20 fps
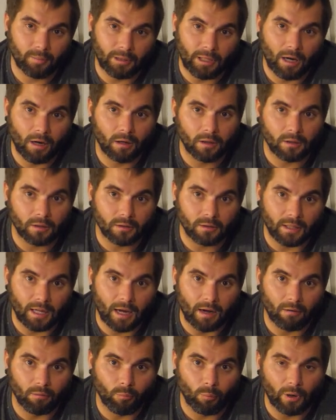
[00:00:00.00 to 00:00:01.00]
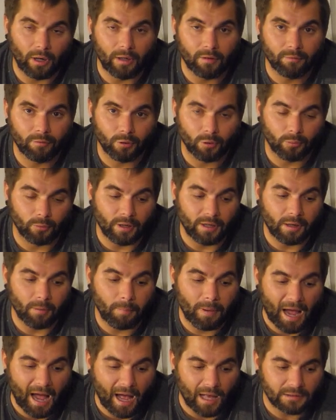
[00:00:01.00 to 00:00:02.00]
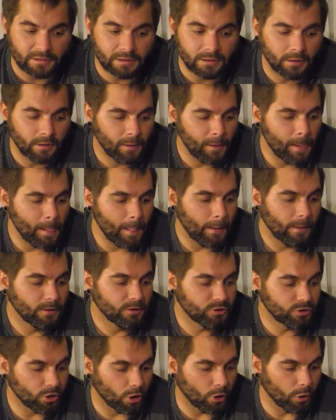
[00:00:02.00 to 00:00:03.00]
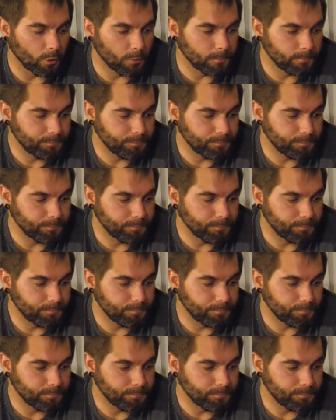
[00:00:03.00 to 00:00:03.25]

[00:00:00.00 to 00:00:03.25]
to be hunkered down waiting for the rain to pass. So